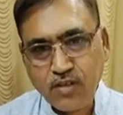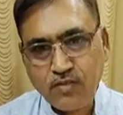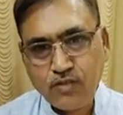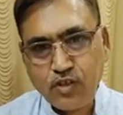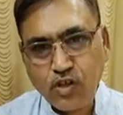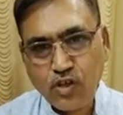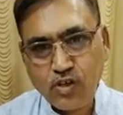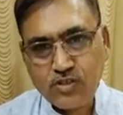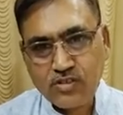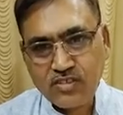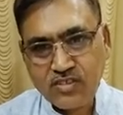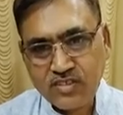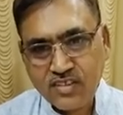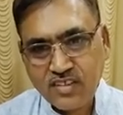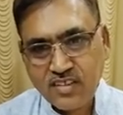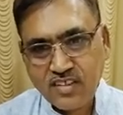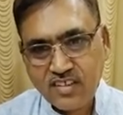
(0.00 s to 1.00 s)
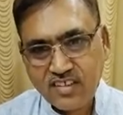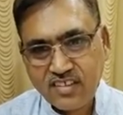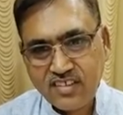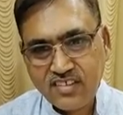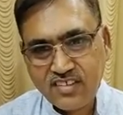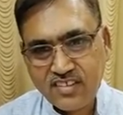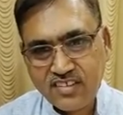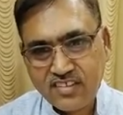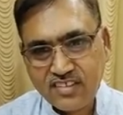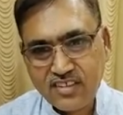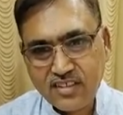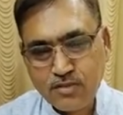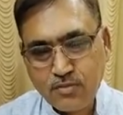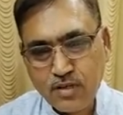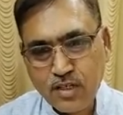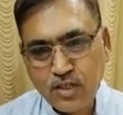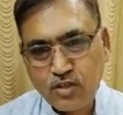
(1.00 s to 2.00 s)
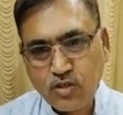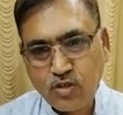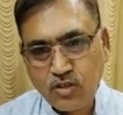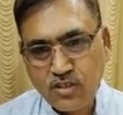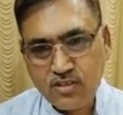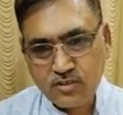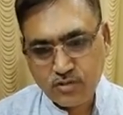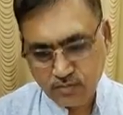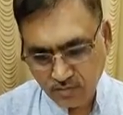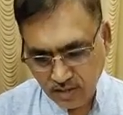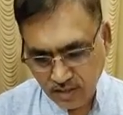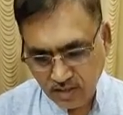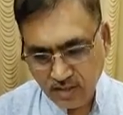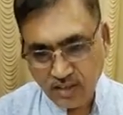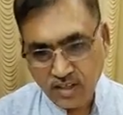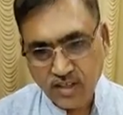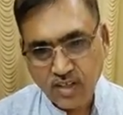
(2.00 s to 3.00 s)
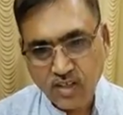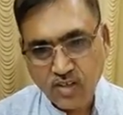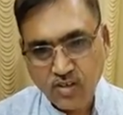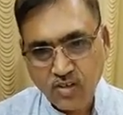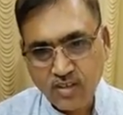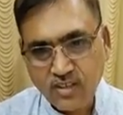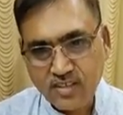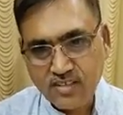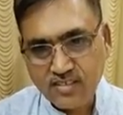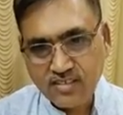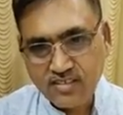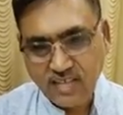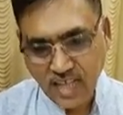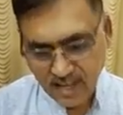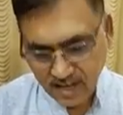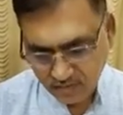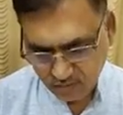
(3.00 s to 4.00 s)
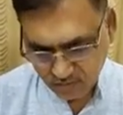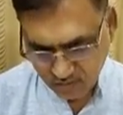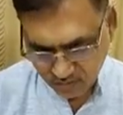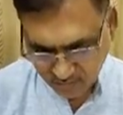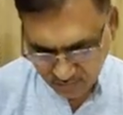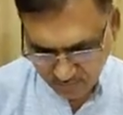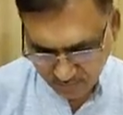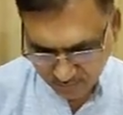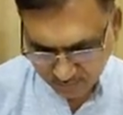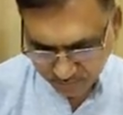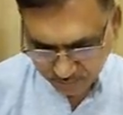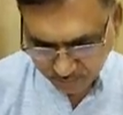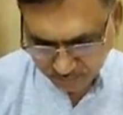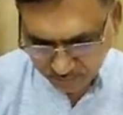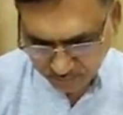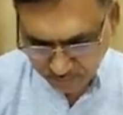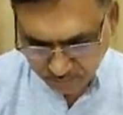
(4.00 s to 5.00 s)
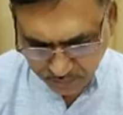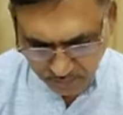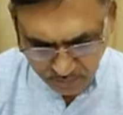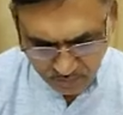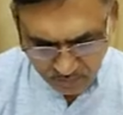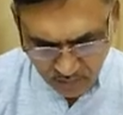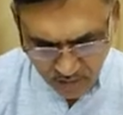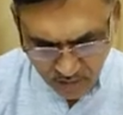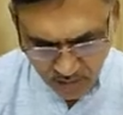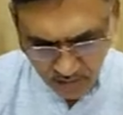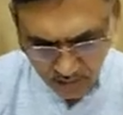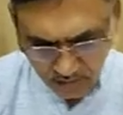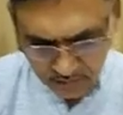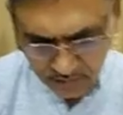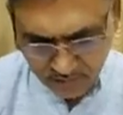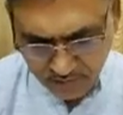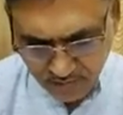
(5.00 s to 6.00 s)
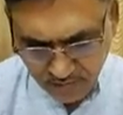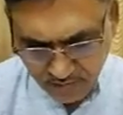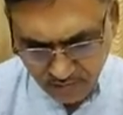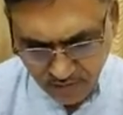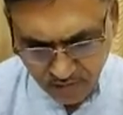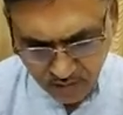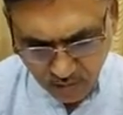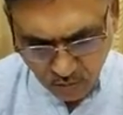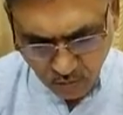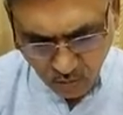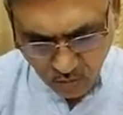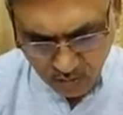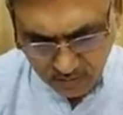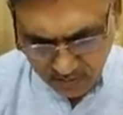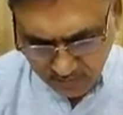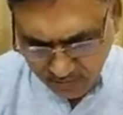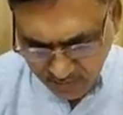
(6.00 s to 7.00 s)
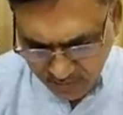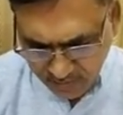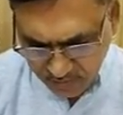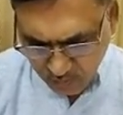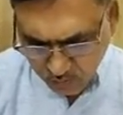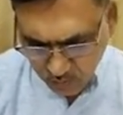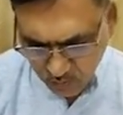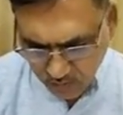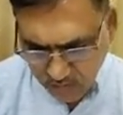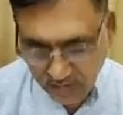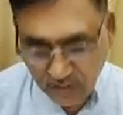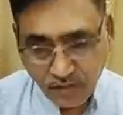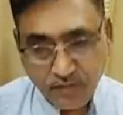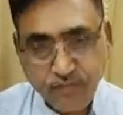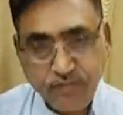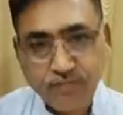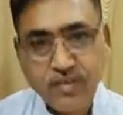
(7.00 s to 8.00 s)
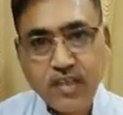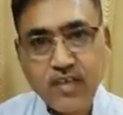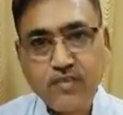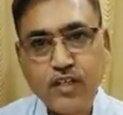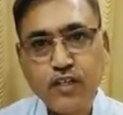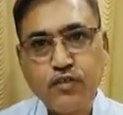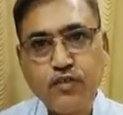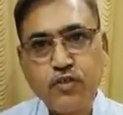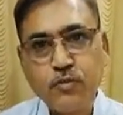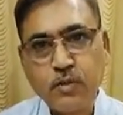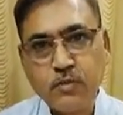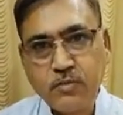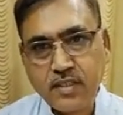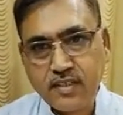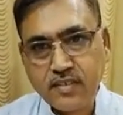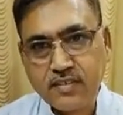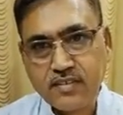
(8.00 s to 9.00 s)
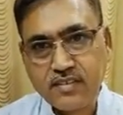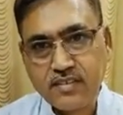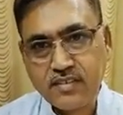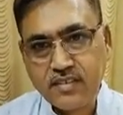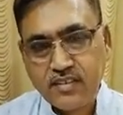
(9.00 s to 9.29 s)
of God's judgment or his will or his actions. In the same way, God designs work in favor of human beings.